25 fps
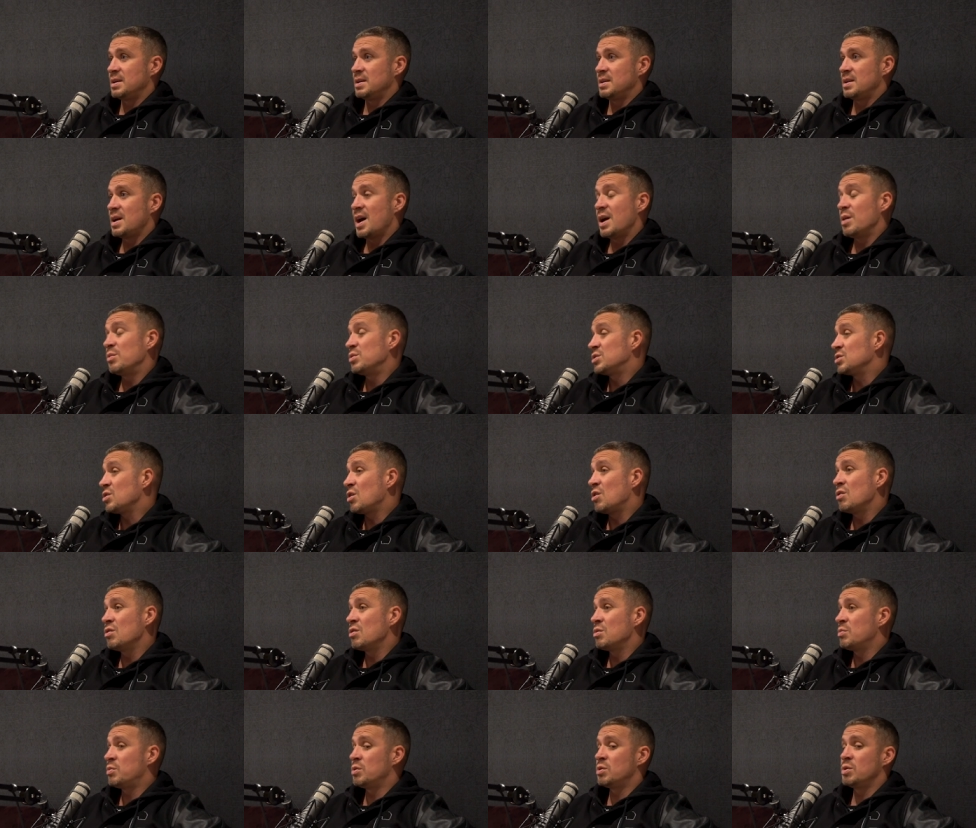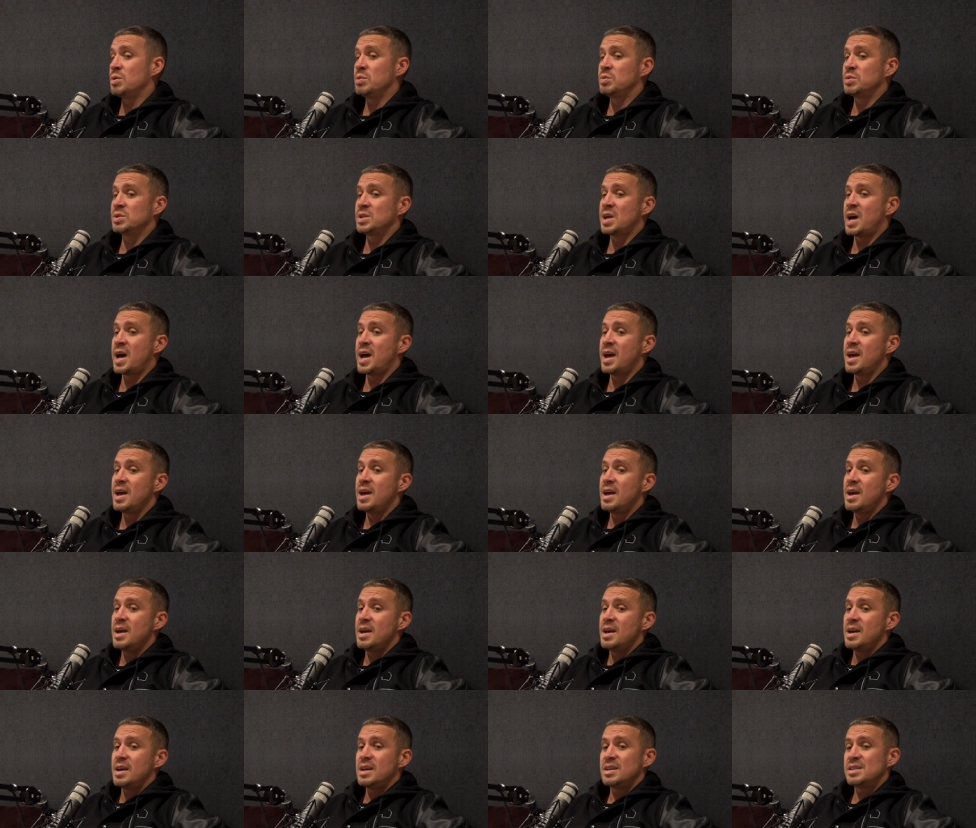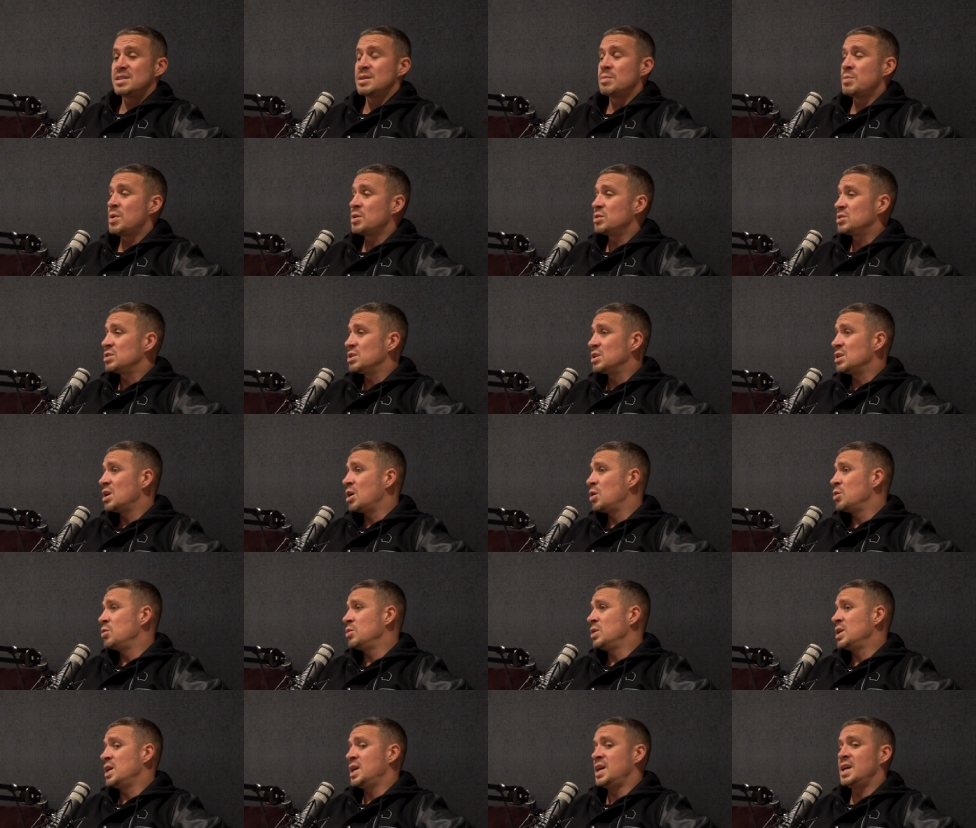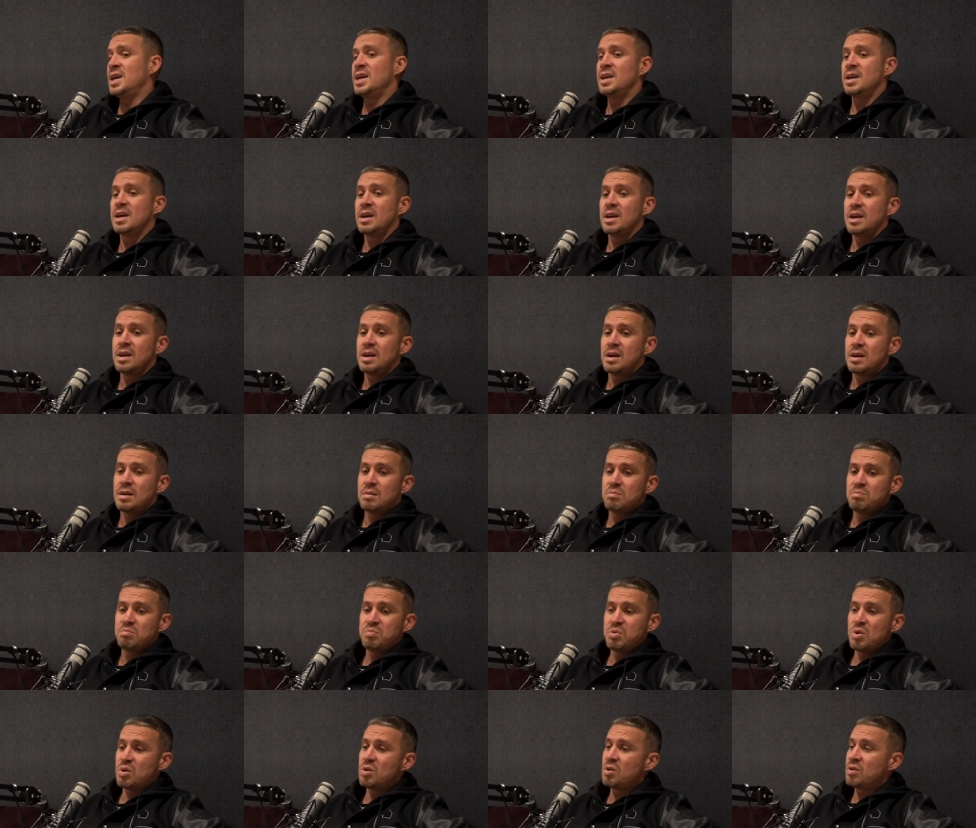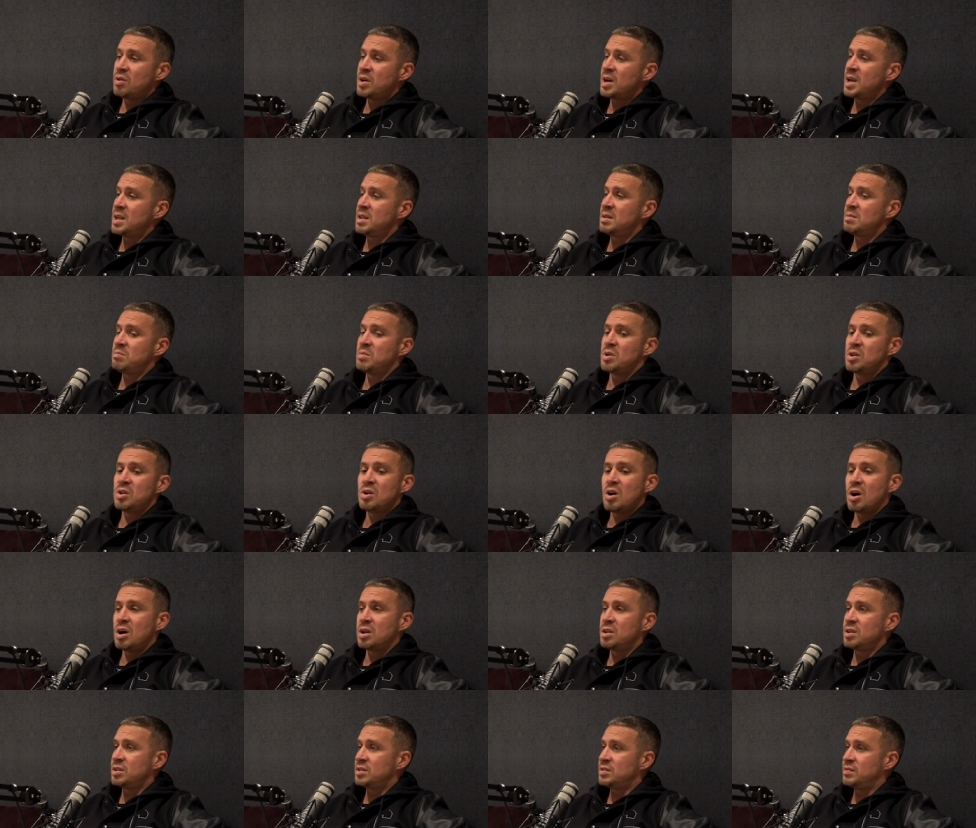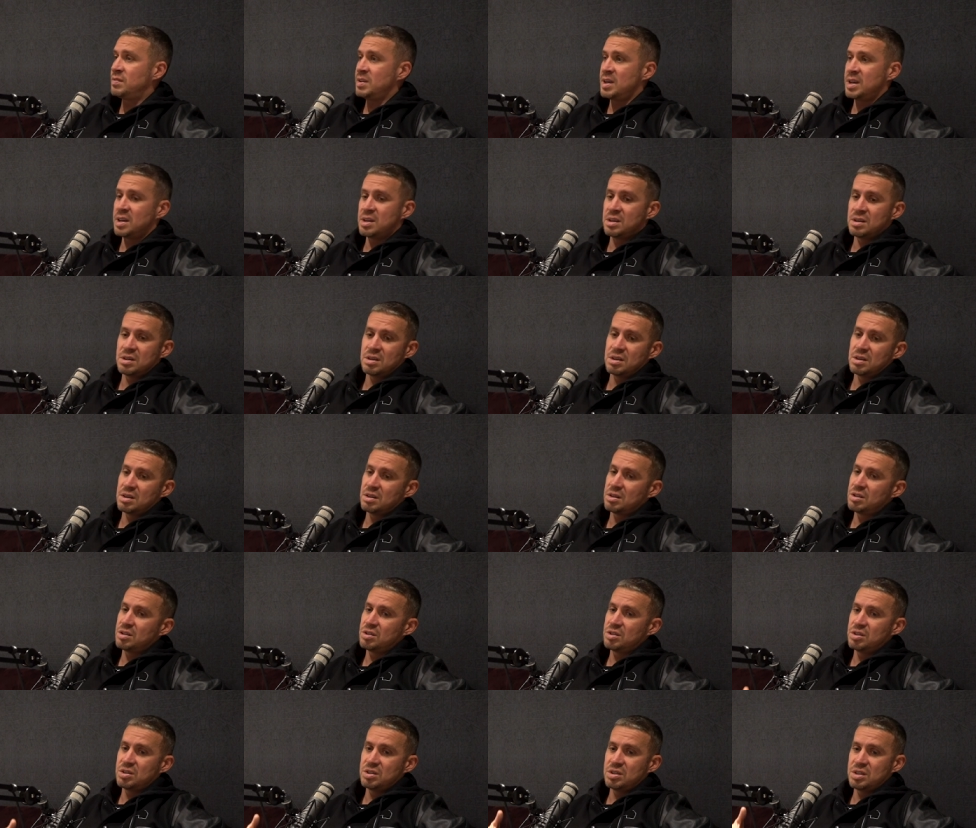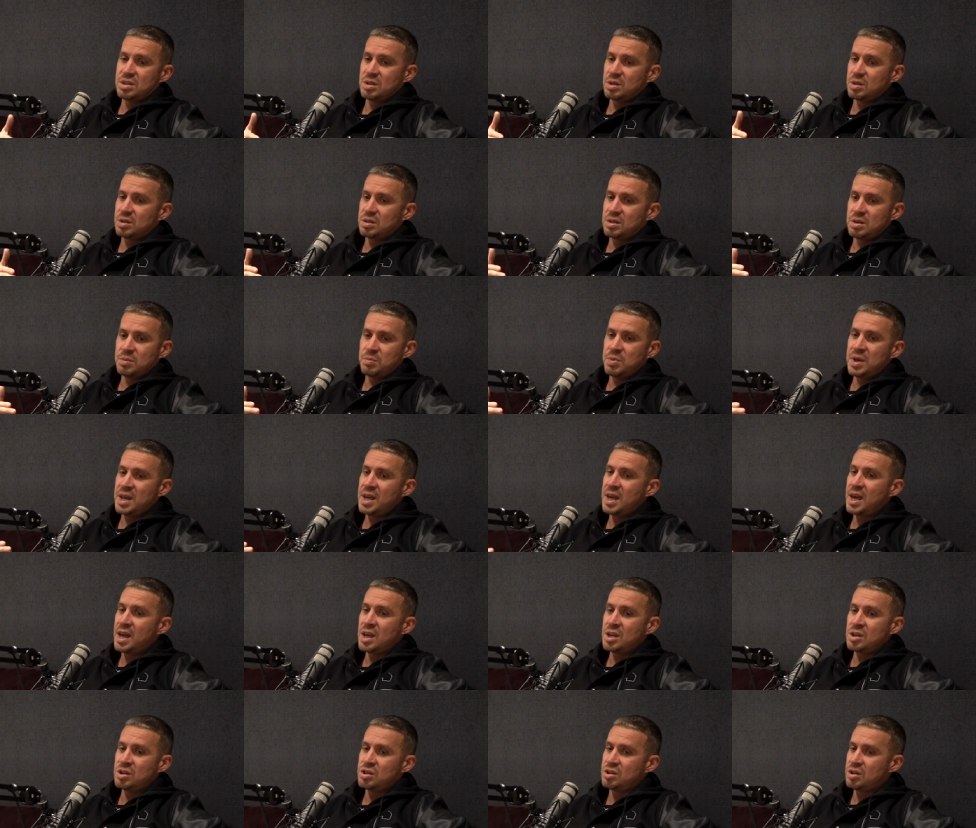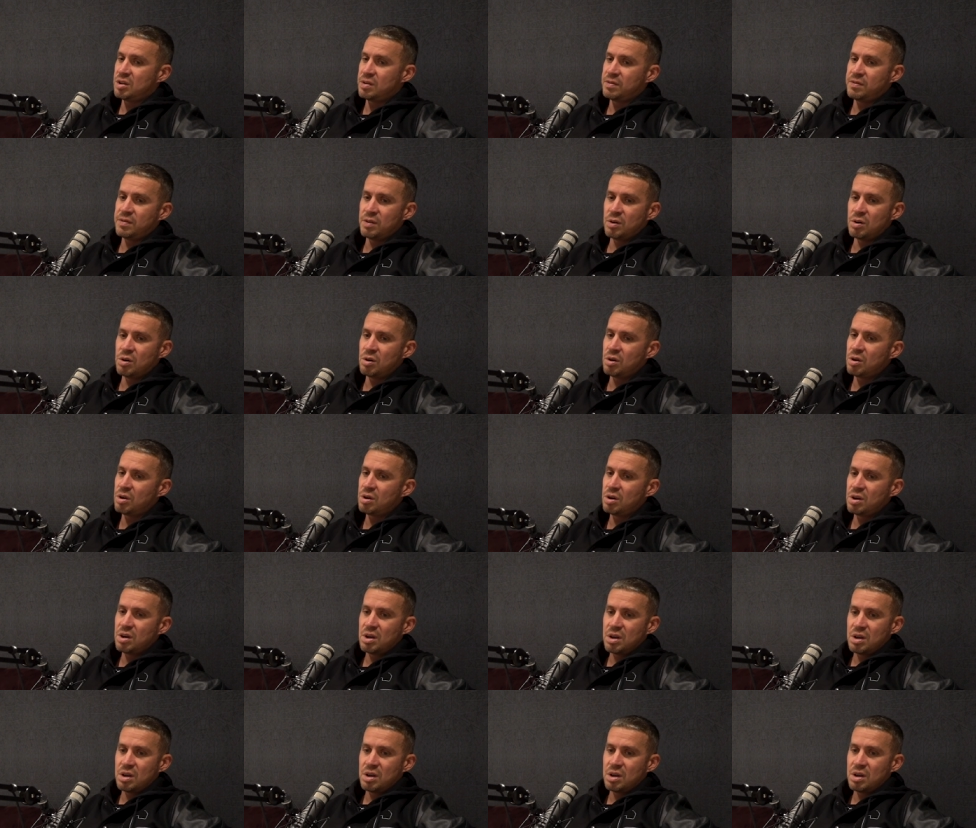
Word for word: Like it was horrible. It was like it's the most lonely, boring, monotonous thing to, to be injured for.